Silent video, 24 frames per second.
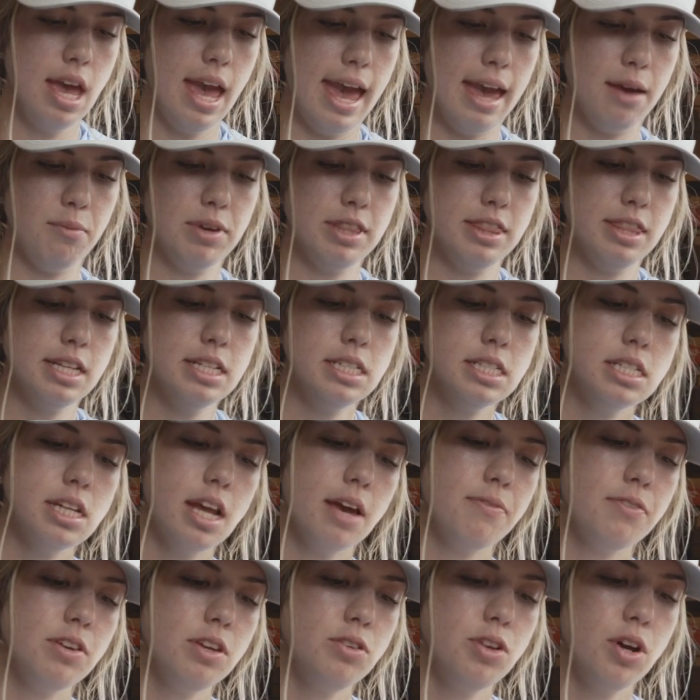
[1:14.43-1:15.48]
And with this
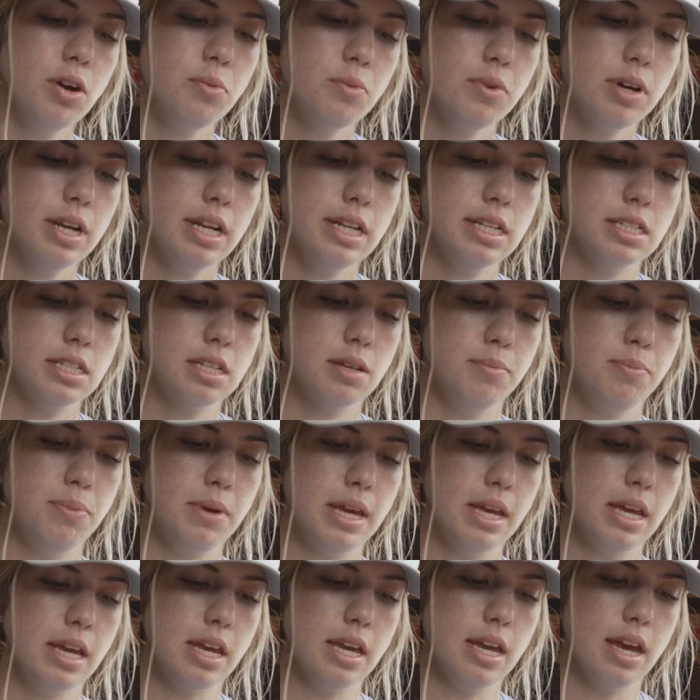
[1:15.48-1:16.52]
stuff, you don't want it to
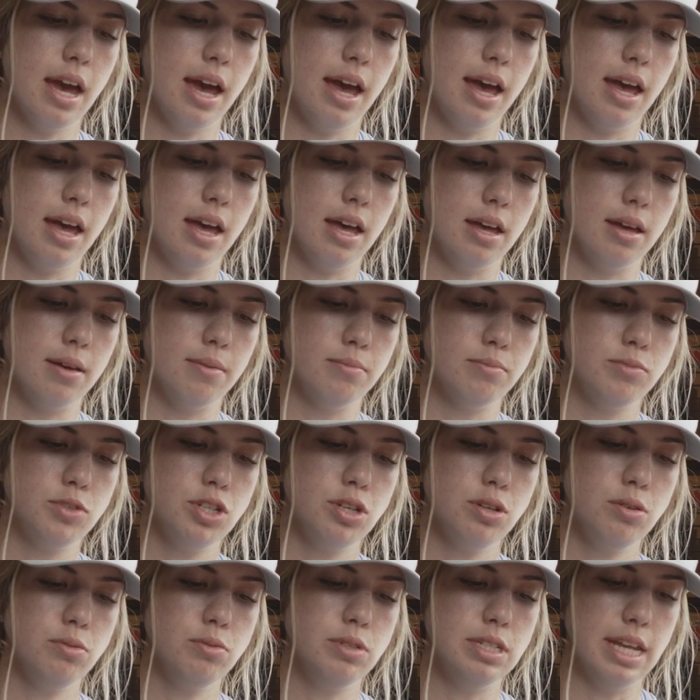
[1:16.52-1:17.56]
be
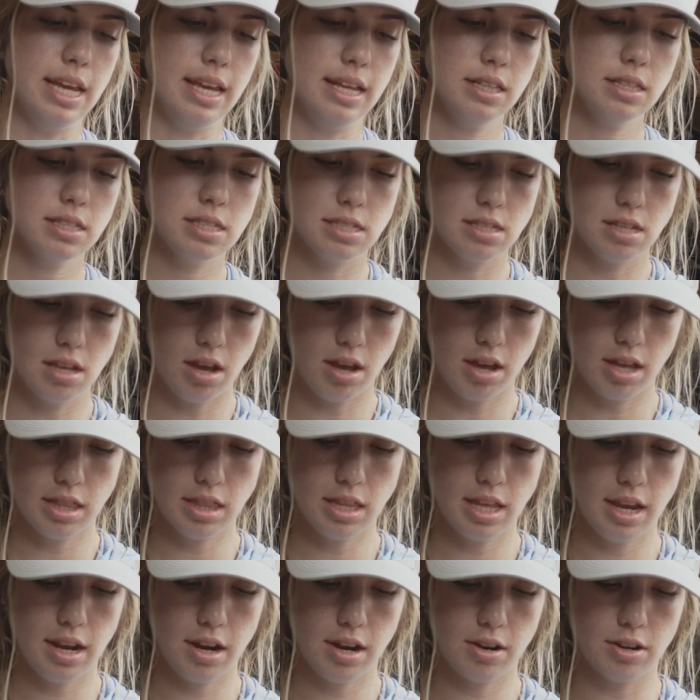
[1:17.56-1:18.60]
too dense on
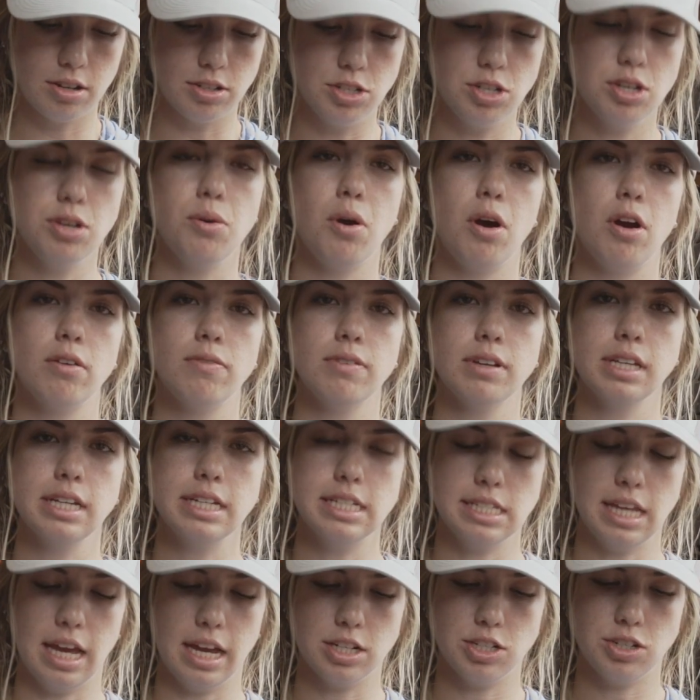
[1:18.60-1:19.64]
there or too overly
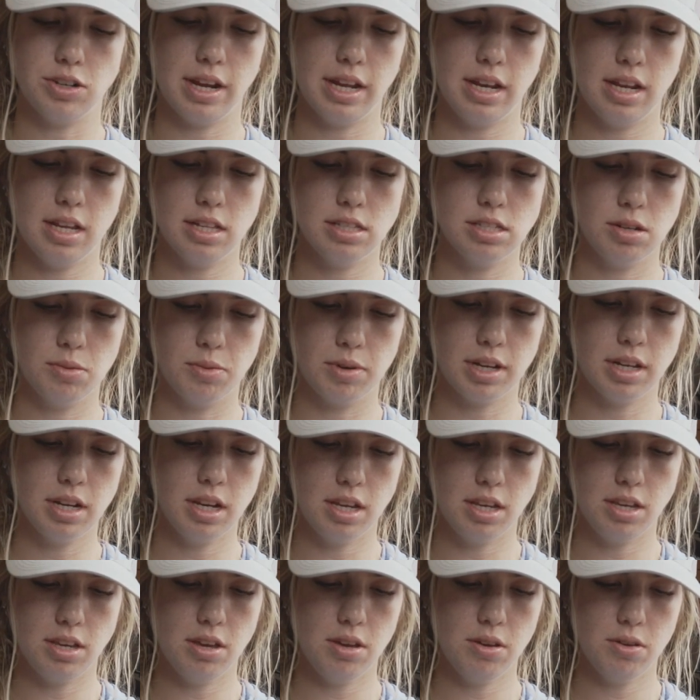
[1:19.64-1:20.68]
saturated. So we're going
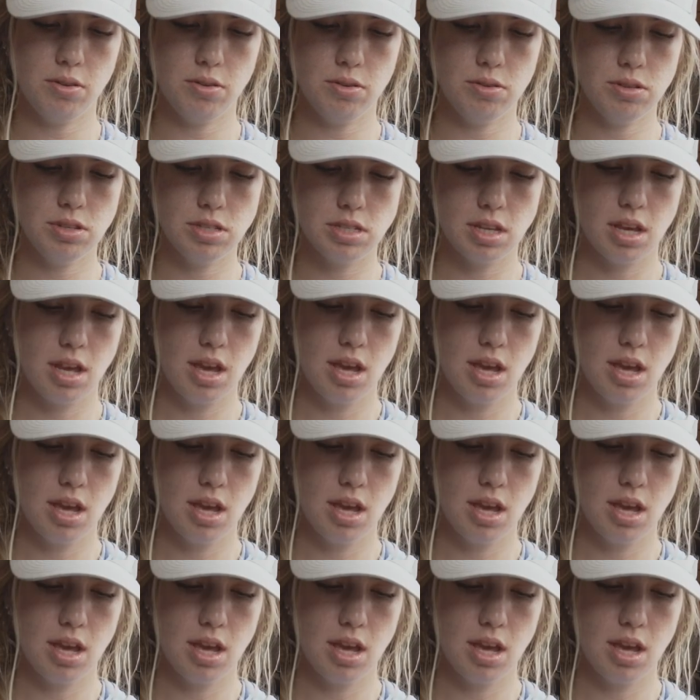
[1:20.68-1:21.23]
to use